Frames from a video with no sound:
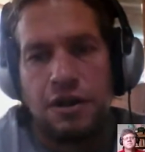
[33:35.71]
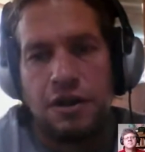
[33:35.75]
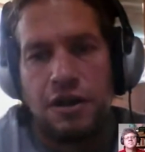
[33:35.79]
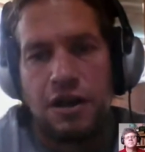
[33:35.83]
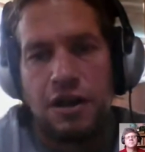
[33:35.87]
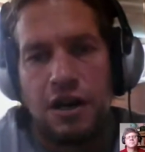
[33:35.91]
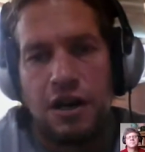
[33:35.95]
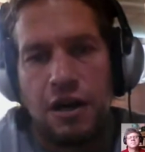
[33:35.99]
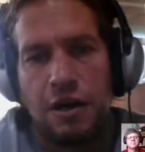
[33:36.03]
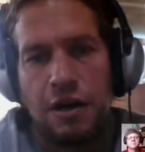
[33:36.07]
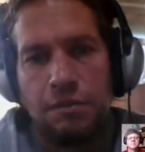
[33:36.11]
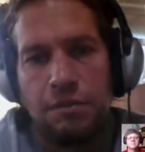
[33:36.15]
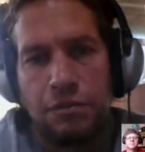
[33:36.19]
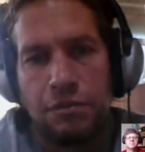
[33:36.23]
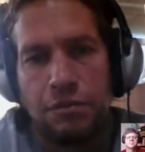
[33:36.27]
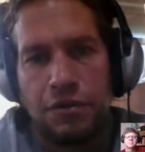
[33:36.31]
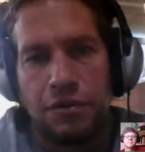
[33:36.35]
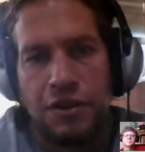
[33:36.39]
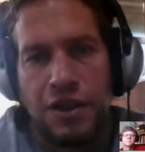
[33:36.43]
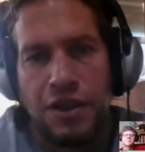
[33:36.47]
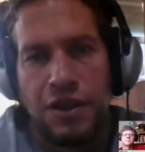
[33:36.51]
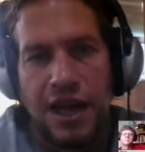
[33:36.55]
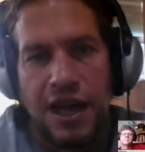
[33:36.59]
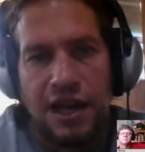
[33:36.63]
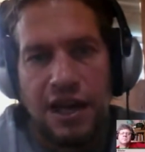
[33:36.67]

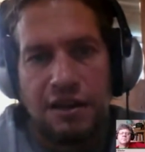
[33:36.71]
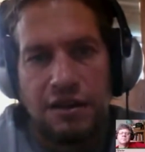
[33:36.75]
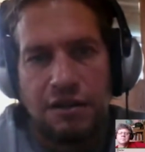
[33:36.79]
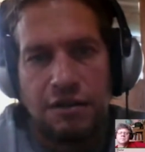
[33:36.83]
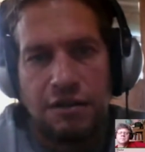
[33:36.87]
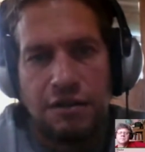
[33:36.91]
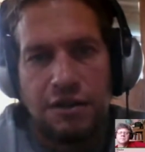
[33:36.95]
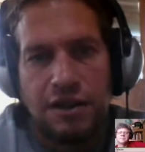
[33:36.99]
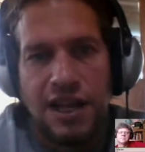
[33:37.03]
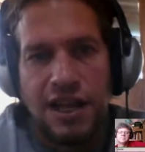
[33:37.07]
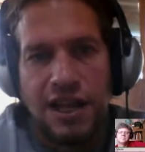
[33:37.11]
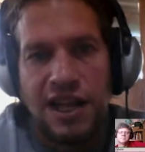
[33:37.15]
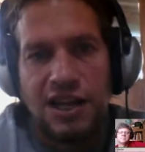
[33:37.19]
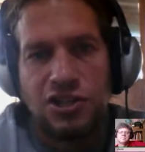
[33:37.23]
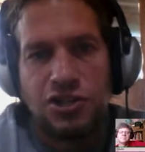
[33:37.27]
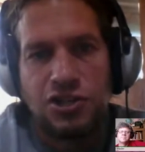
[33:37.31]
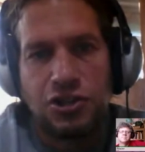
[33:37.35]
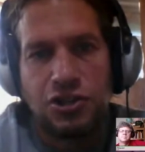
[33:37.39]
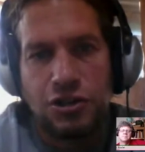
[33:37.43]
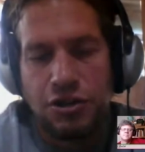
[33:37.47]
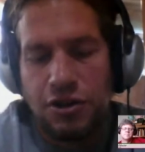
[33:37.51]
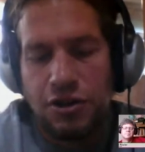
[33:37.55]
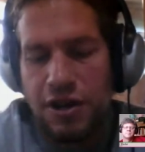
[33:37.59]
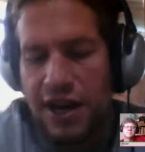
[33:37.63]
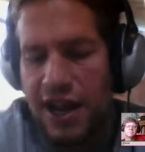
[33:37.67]
that
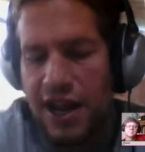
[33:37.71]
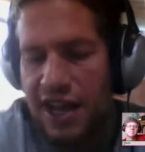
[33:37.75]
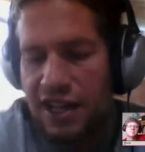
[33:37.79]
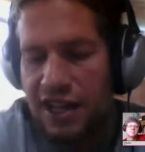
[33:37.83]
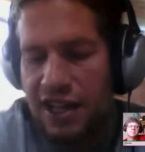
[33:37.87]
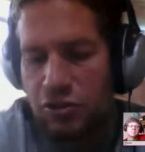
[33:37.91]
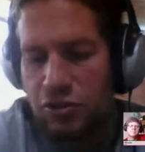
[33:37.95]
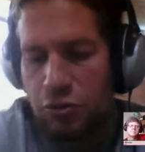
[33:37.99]
nature has